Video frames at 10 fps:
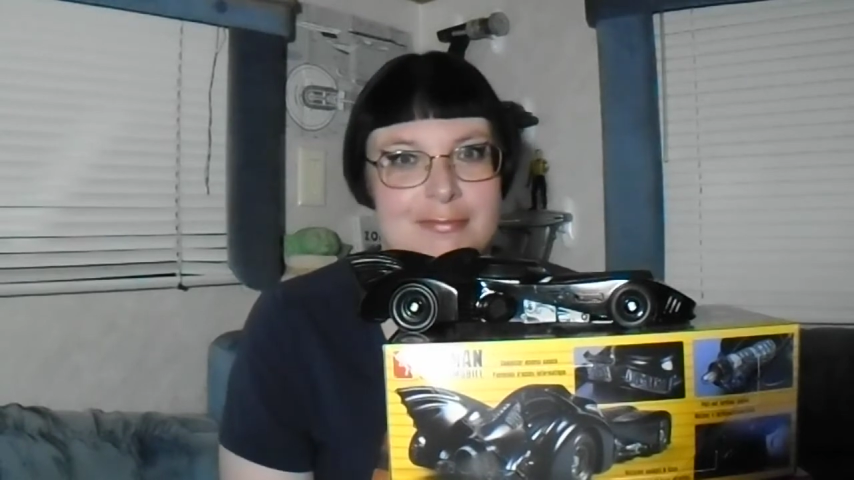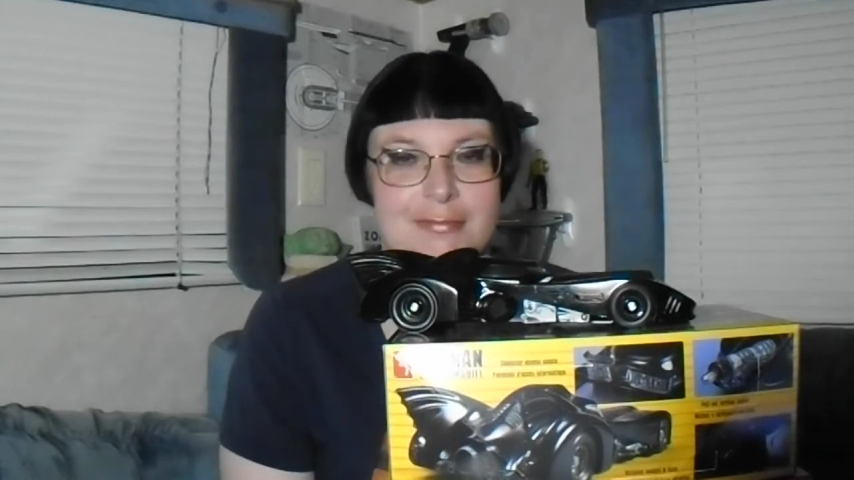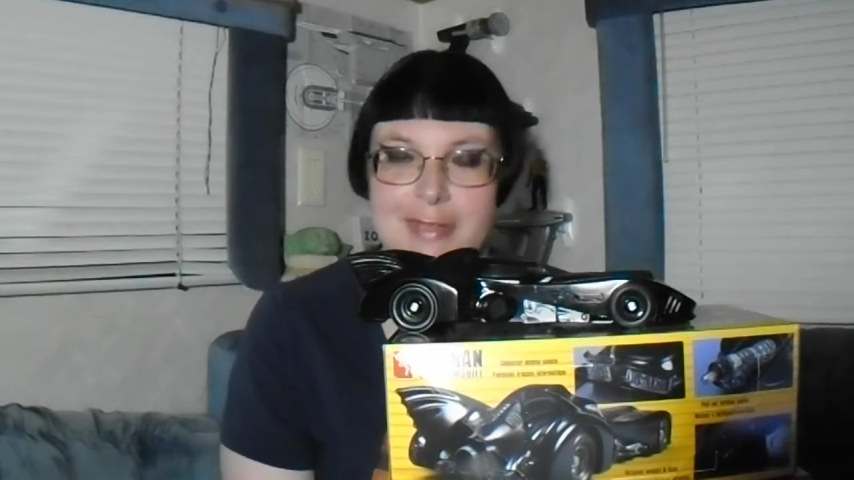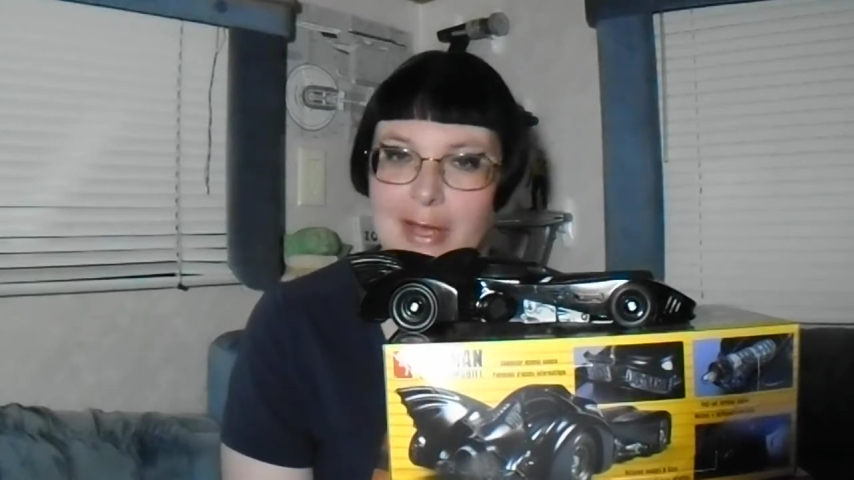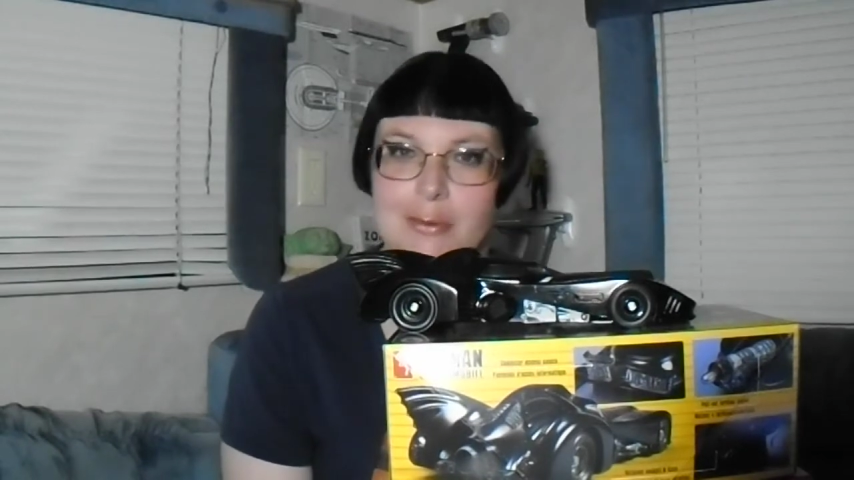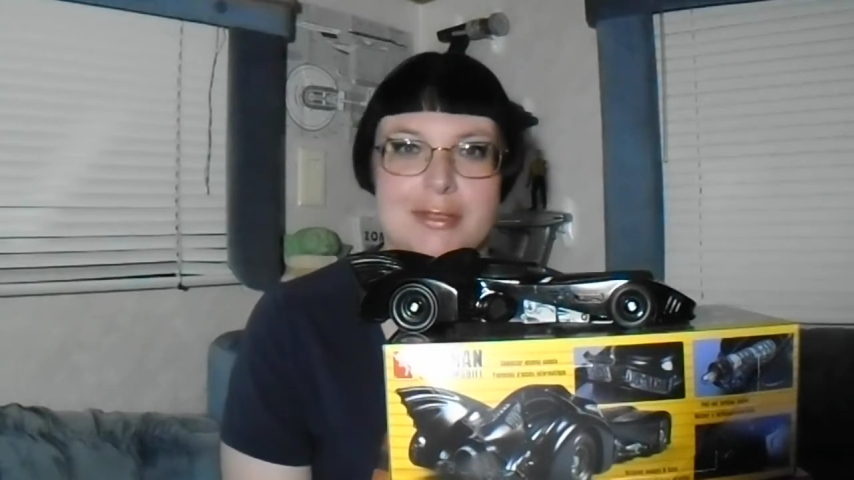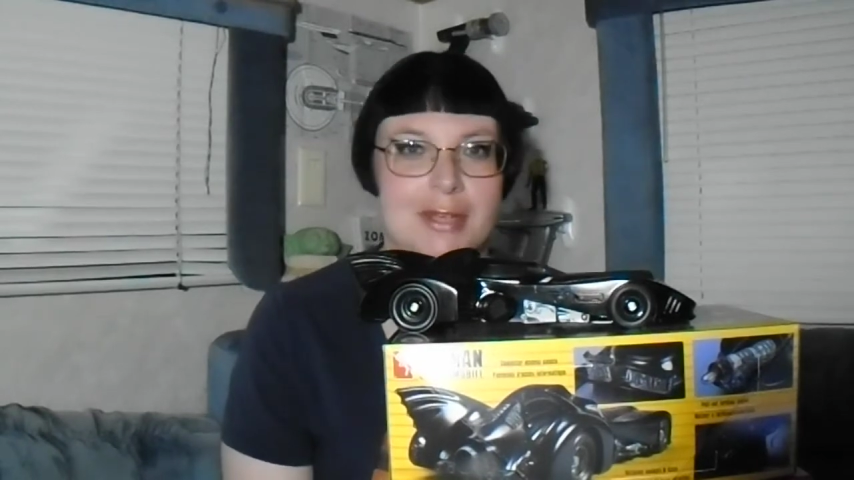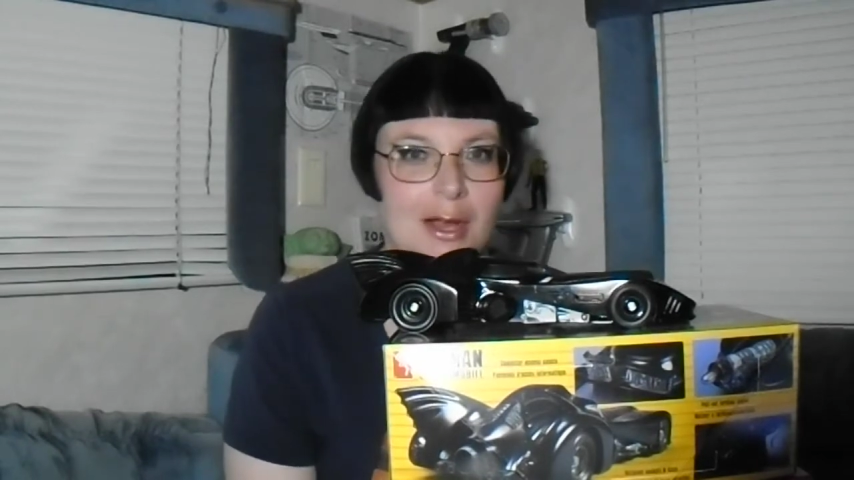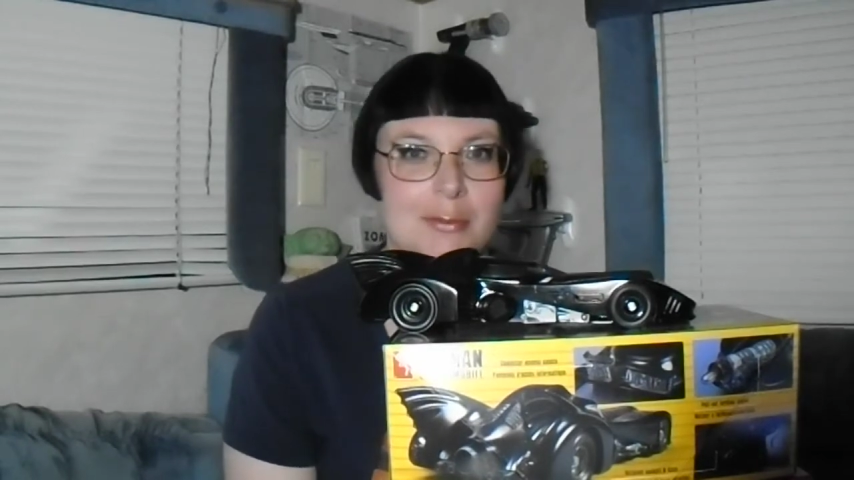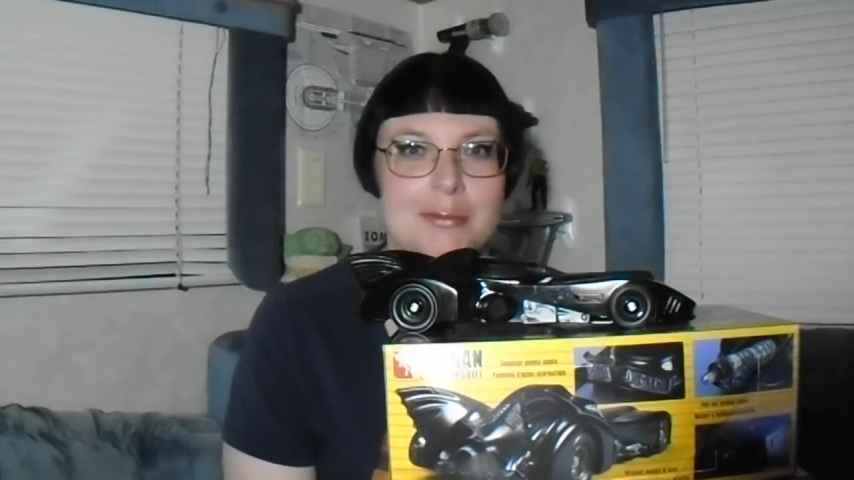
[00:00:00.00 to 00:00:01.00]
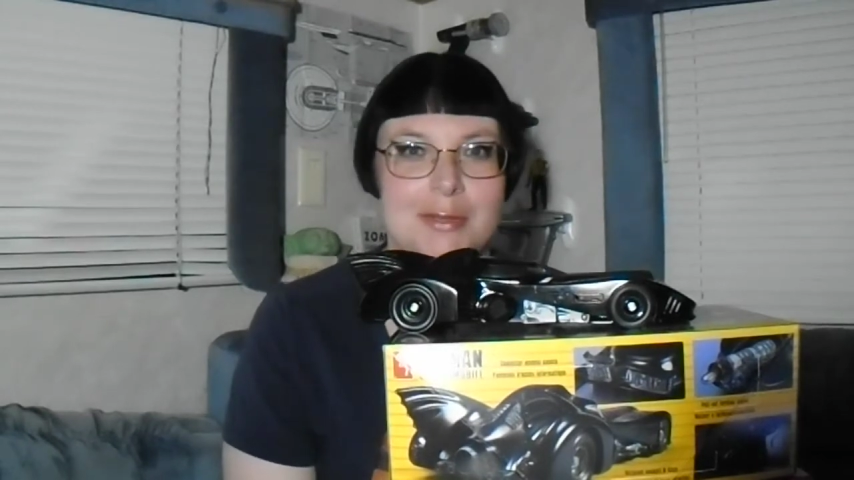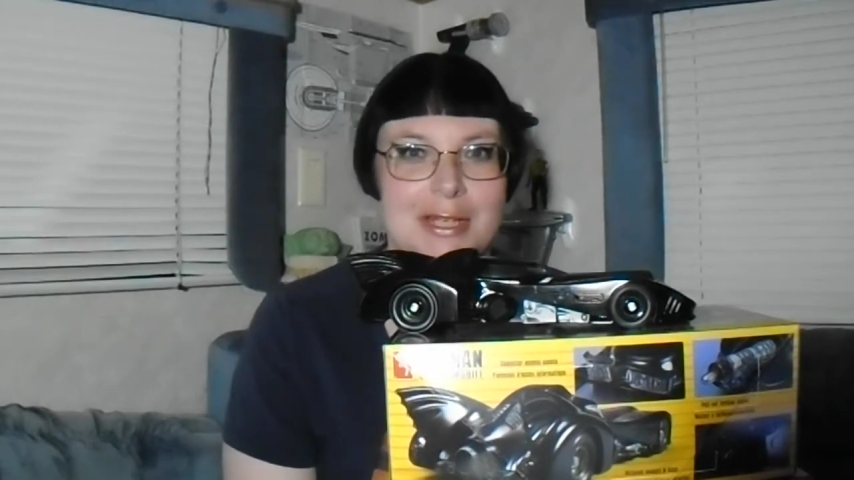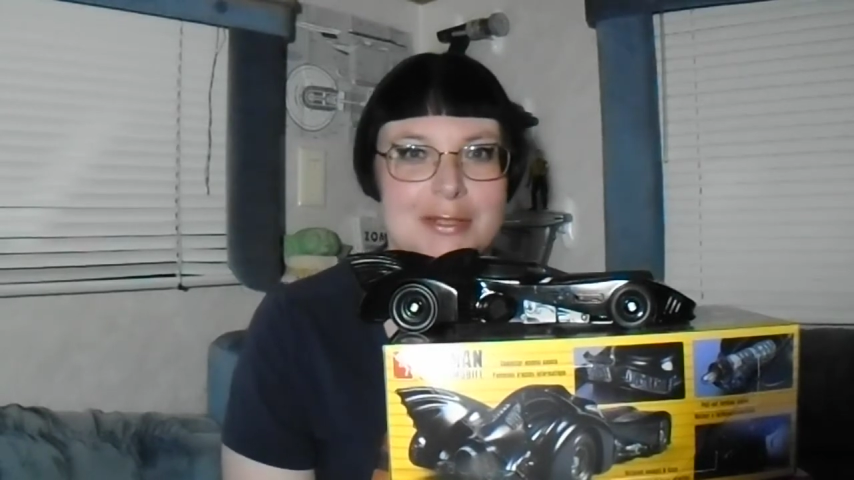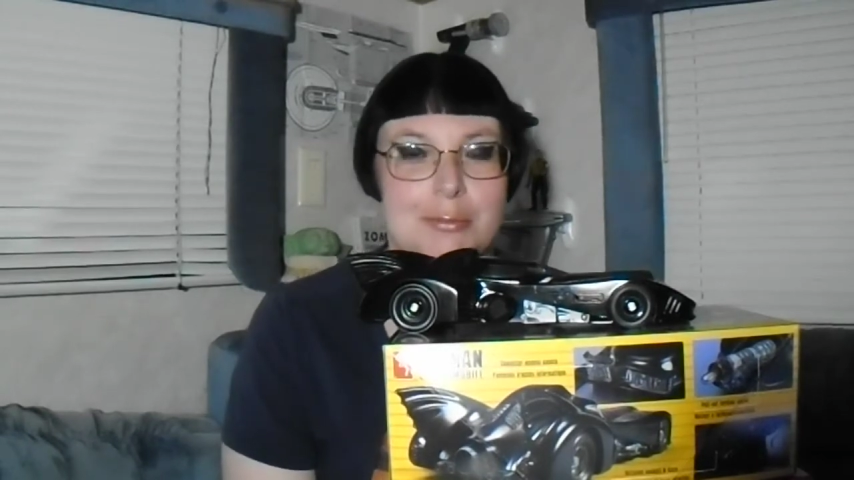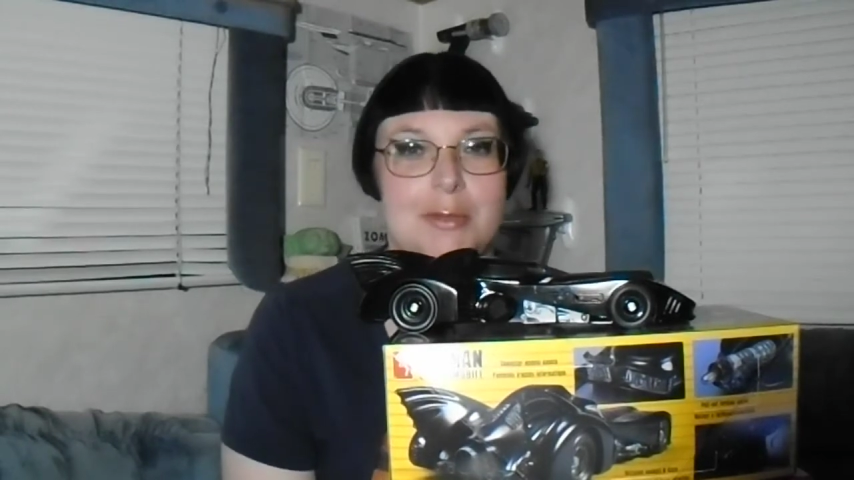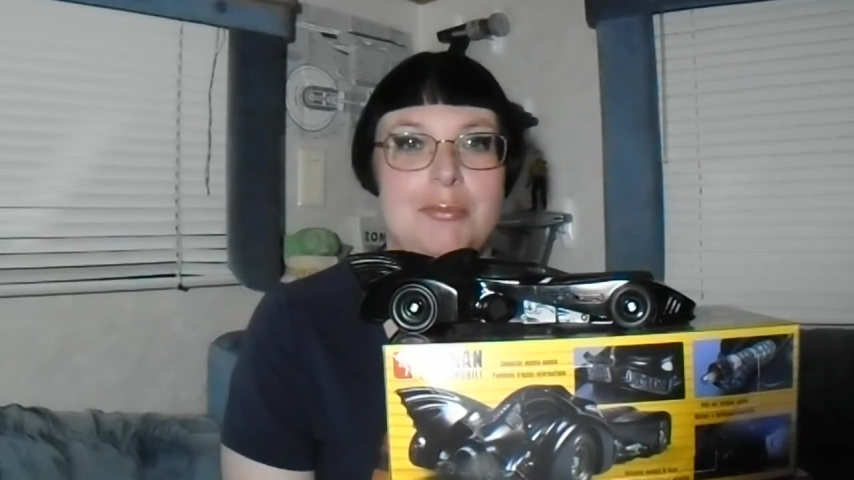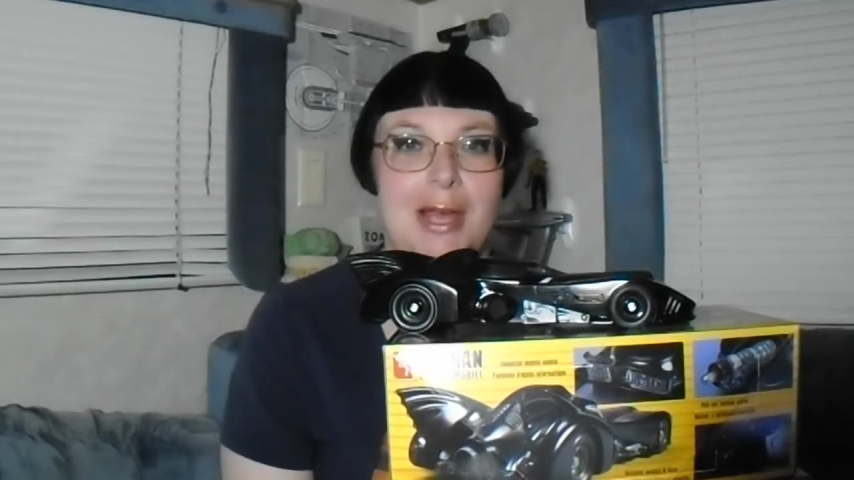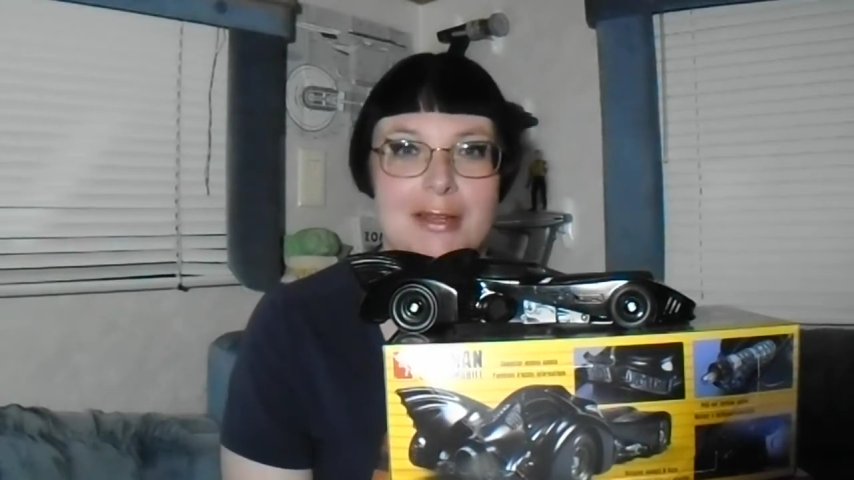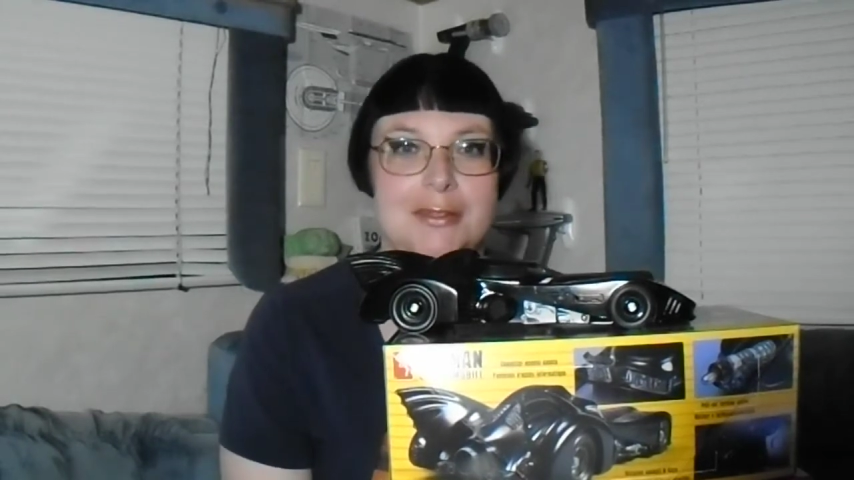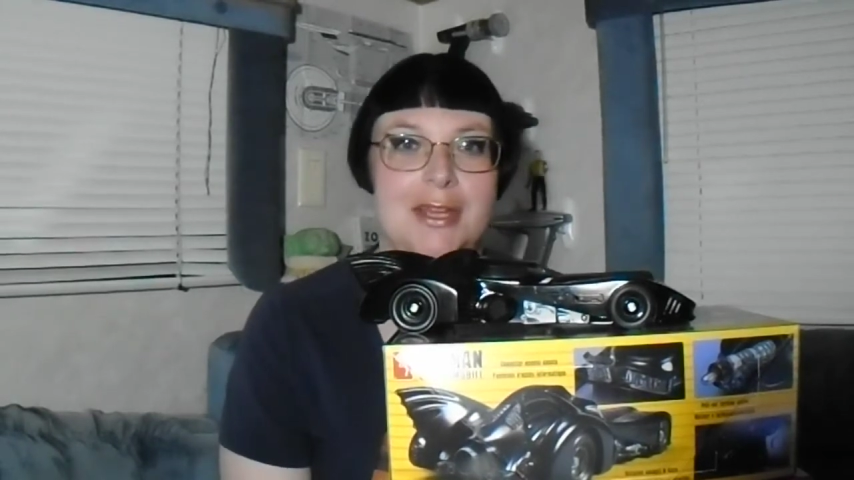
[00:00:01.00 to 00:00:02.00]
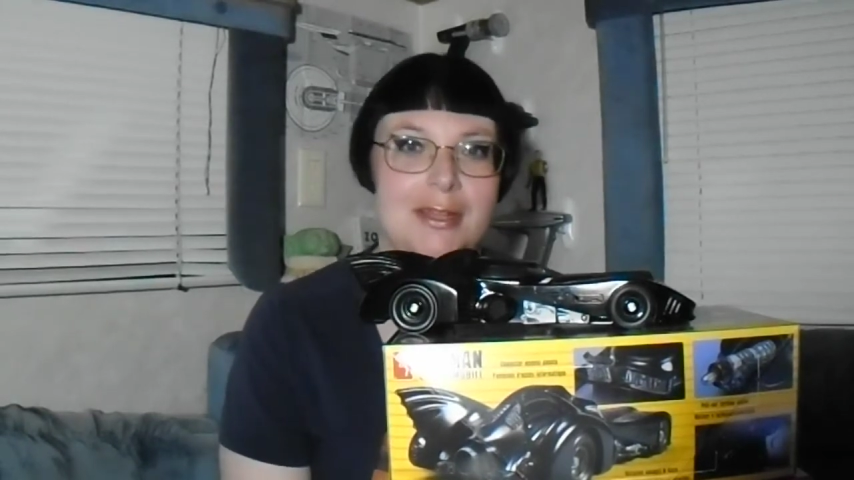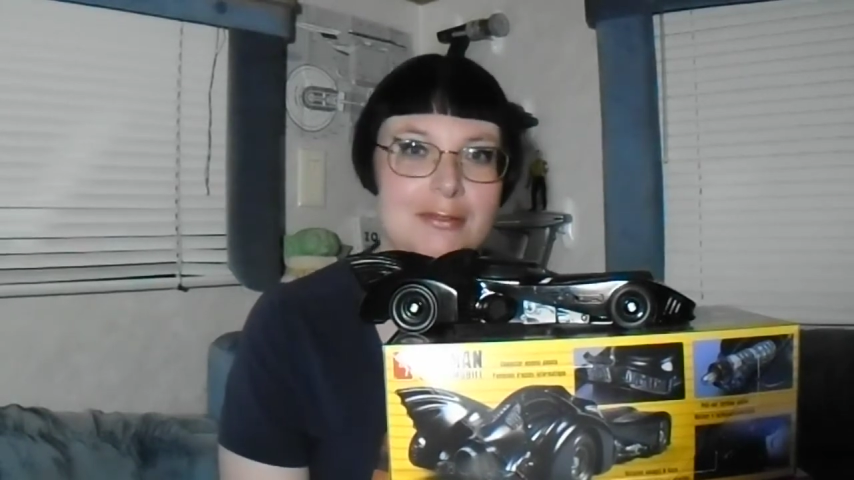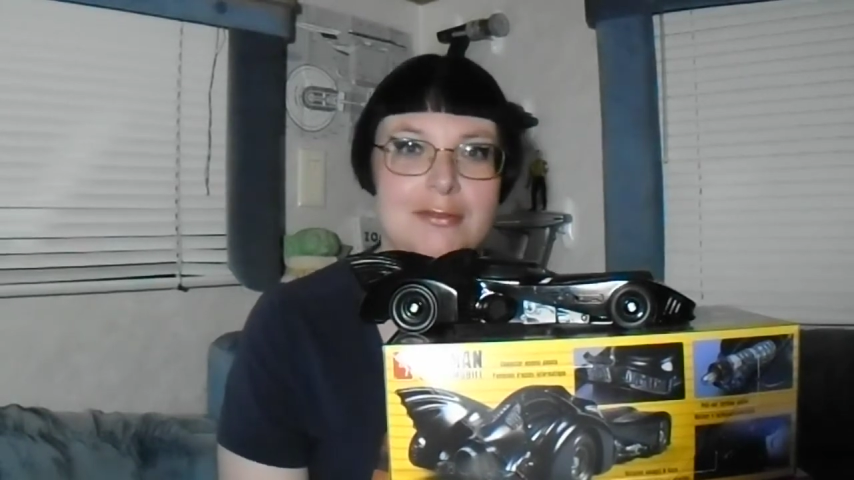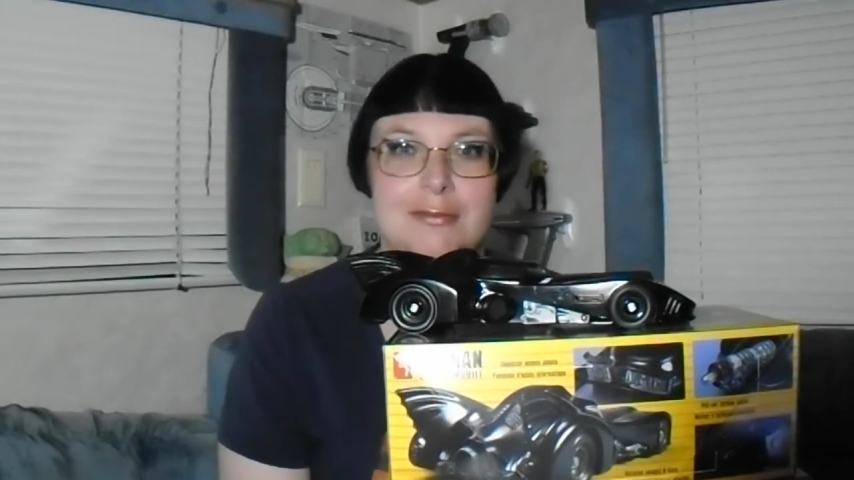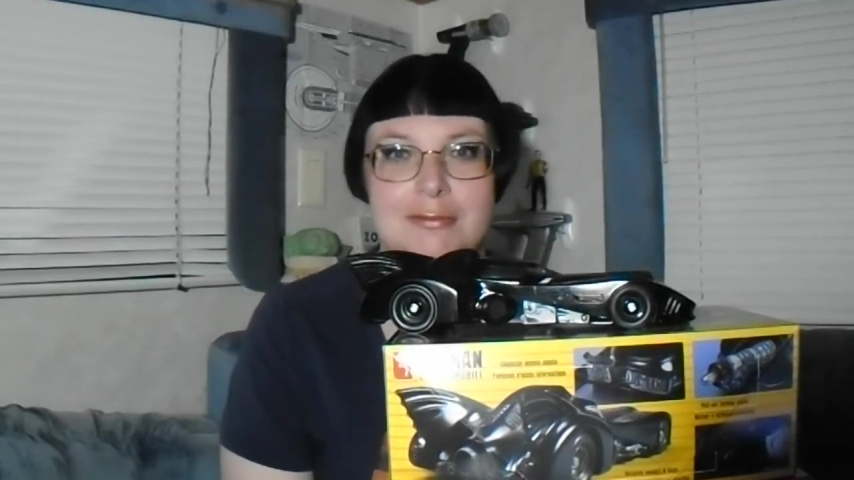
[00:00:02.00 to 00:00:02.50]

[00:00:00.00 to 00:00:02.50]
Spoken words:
Now it's commonplace, but back then,